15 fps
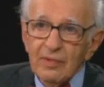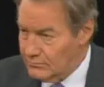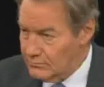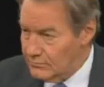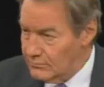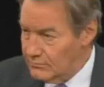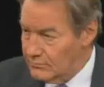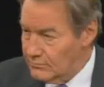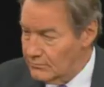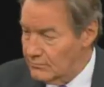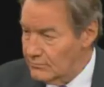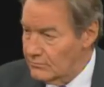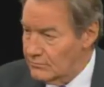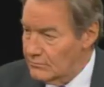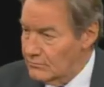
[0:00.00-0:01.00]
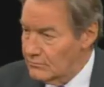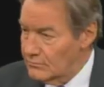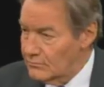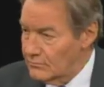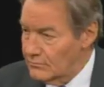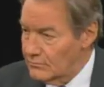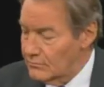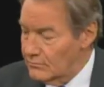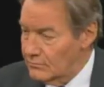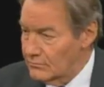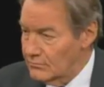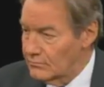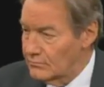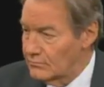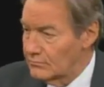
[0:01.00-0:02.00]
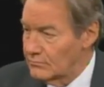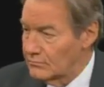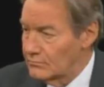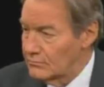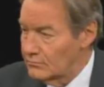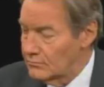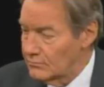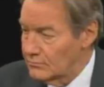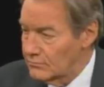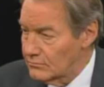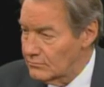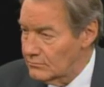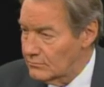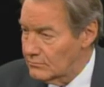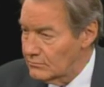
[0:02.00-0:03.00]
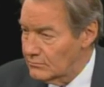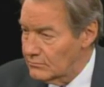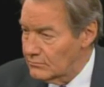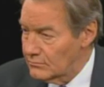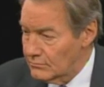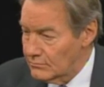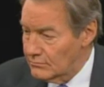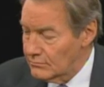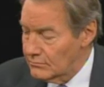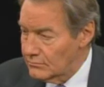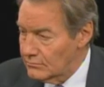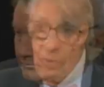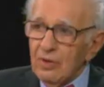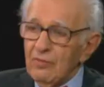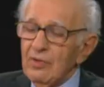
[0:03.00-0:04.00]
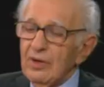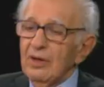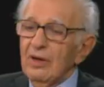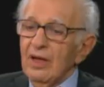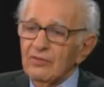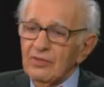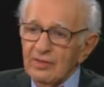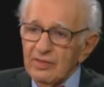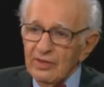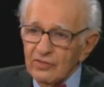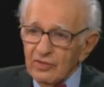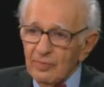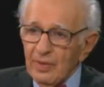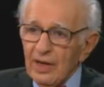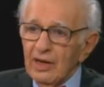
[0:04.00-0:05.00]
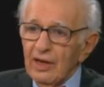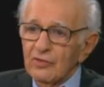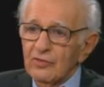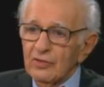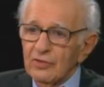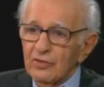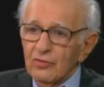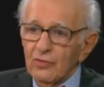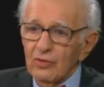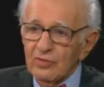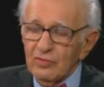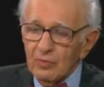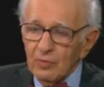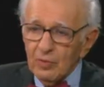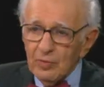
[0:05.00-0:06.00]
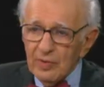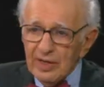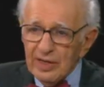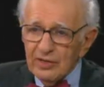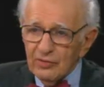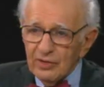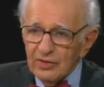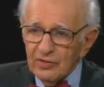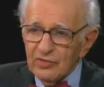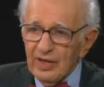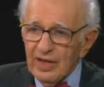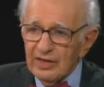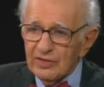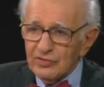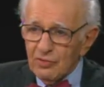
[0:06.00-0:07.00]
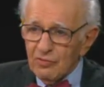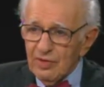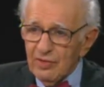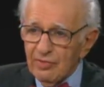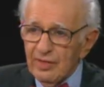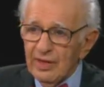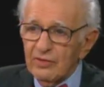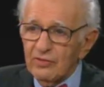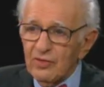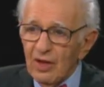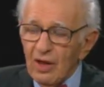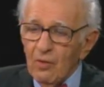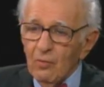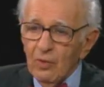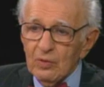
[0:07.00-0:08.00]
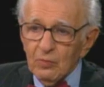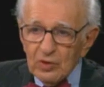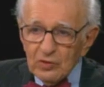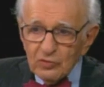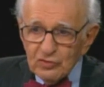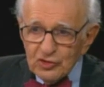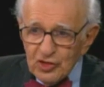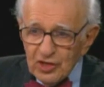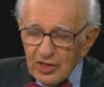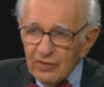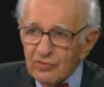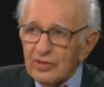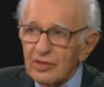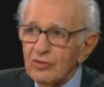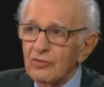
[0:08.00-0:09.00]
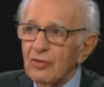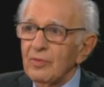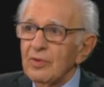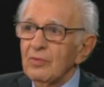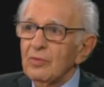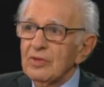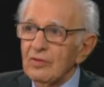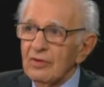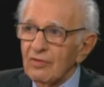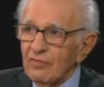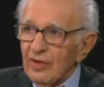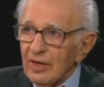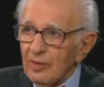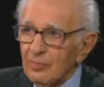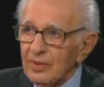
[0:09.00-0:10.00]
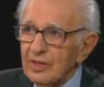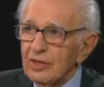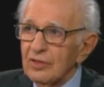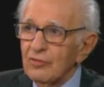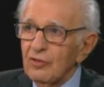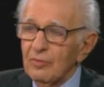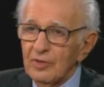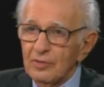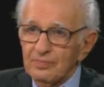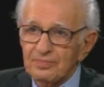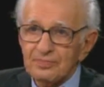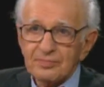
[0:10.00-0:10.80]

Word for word: areas in the brain that are functionally disturbed. So now we realize that these are biological disorders, and what we need to understand is three things what, what do genes contribute, what do development contribute,